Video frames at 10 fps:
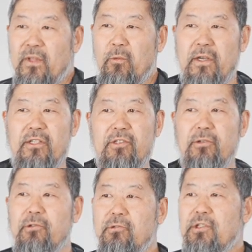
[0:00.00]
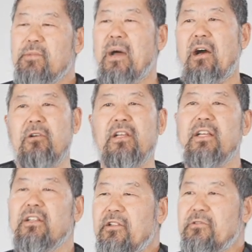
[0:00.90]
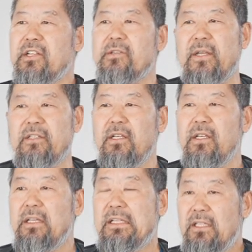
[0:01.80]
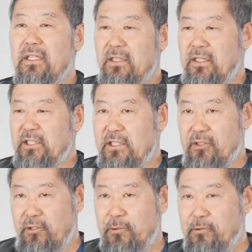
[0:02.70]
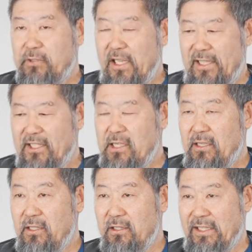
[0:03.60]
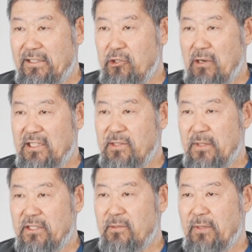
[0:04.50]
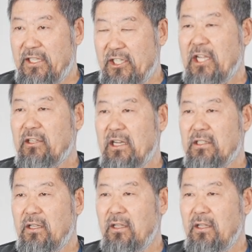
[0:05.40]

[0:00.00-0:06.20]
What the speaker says: When it's too loose, power cannot transmit. And it's too tight, it transmits, but it cannot,